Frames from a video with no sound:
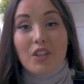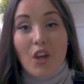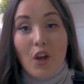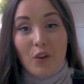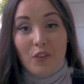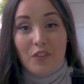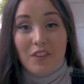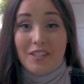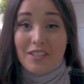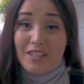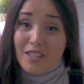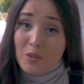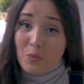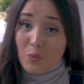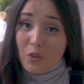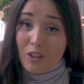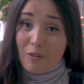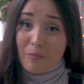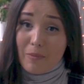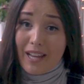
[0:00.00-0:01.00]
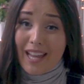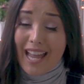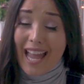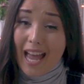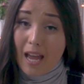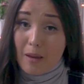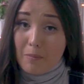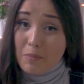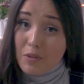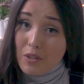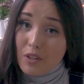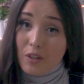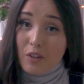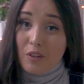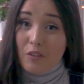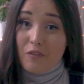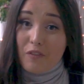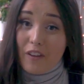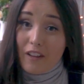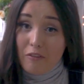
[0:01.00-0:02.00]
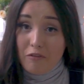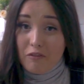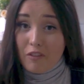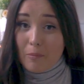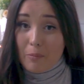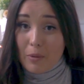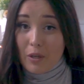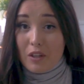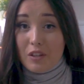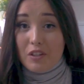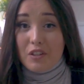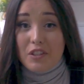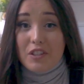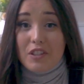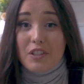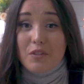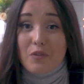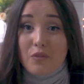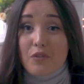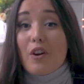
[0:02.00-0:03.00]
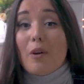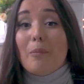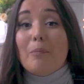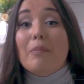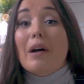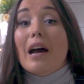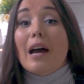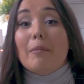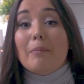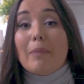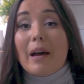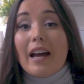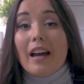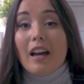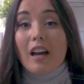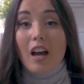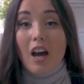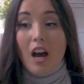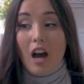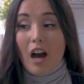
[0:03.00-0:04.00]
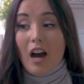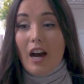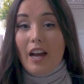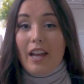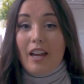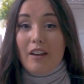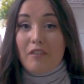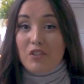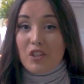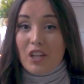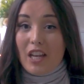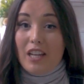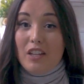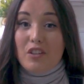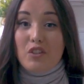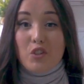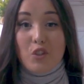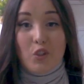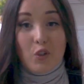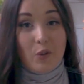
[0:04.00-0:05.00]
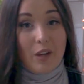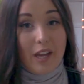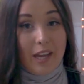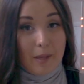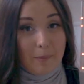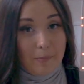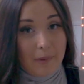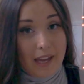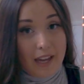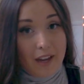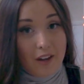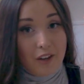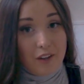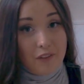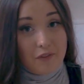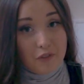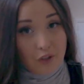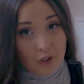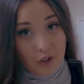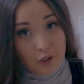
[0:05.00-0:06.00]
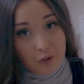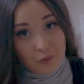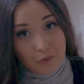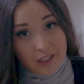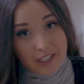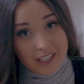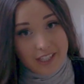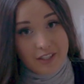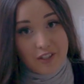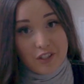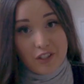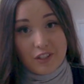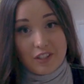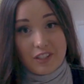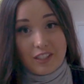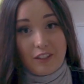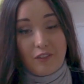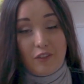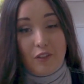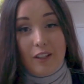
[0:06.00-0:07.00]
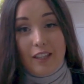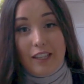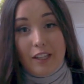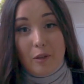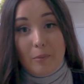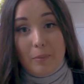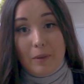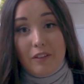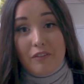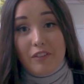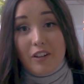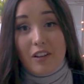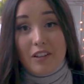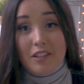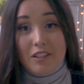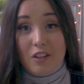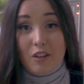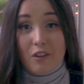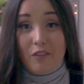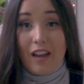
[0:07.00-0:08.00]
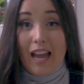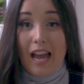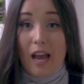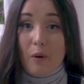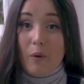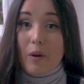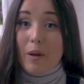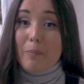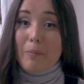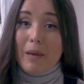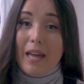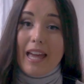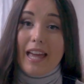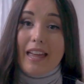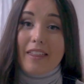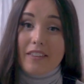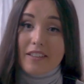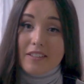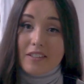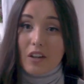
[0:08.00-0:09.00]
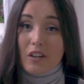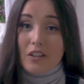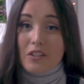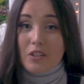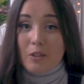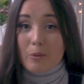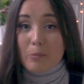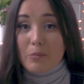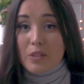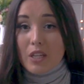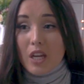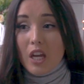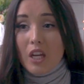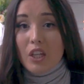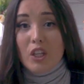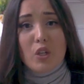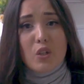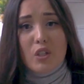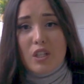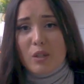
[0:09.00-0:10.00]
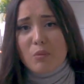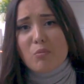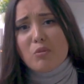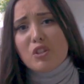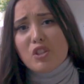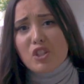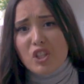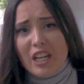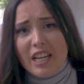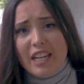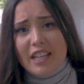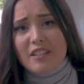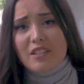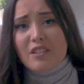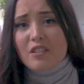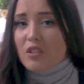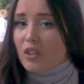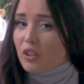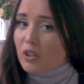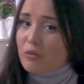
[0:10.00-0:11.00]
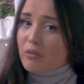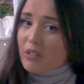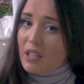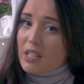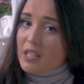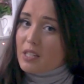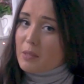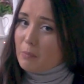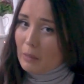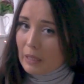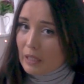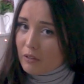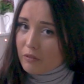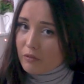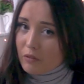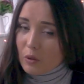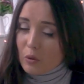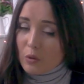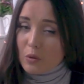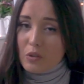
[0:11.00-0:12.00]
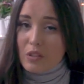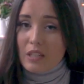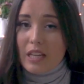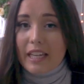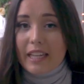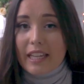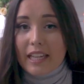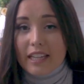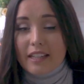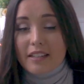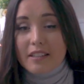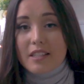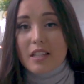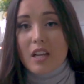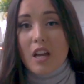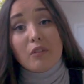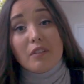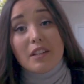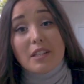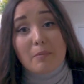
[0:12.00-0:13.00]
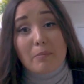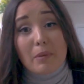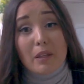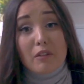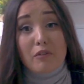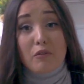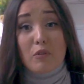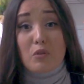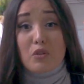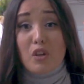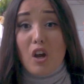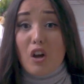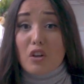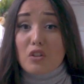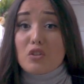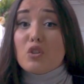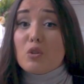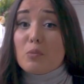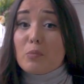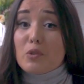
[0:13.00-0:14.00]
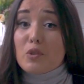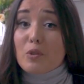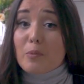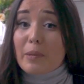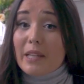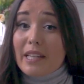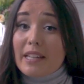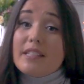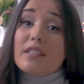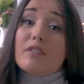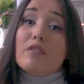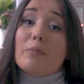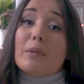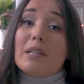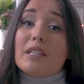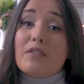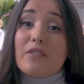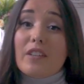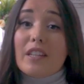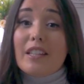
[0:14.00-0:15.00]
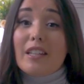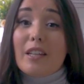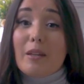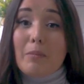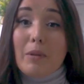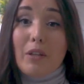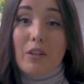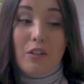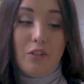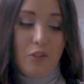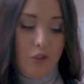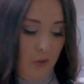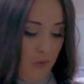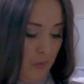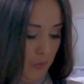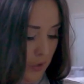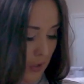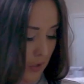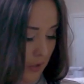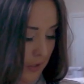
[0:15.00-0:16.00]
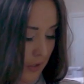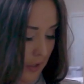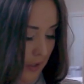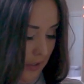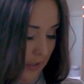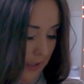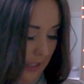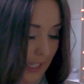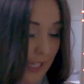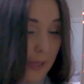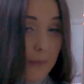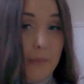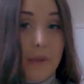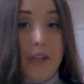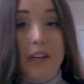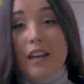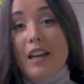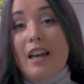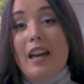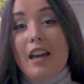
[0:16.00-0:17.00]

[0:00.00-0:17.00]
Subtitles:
So this is one of my absolute favourite purchases from Pat Pat. I have changed to a pair of dungarees just to give you a little bit of an idea of how I pair these items. Usually with jeans, dungarees, pinafores, leggings. Dungarees and pinafores are super, super easy for breastfeeding because you just unclip